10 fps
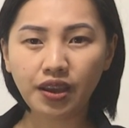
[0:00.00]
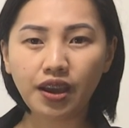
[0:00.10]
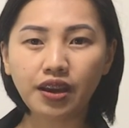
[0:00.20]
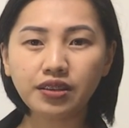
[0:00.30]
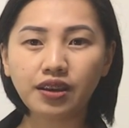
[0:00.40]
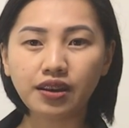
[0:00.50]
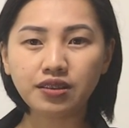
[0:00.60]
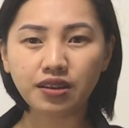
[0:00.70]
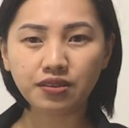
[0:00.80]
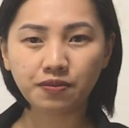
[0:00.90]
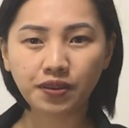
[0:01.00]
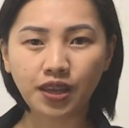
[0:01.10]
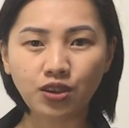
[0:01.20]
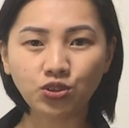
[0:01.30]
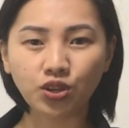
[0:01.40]
and
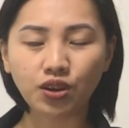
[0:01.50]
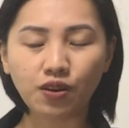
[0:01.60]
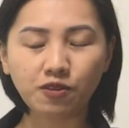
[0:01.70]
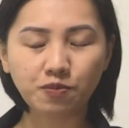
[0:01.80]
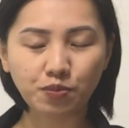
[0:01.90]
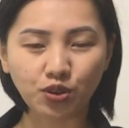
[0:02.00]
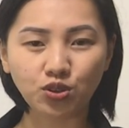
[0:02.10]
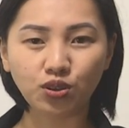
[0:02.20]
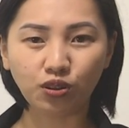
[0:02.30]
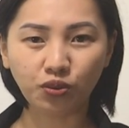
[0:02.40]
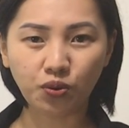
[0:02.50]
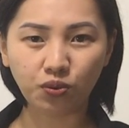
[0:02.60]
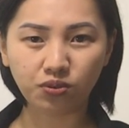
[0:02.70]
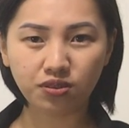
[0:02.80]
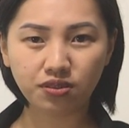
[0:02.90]
identification of personal
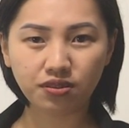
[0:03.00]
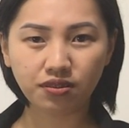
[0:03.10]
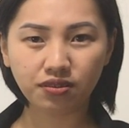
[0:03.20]
goals.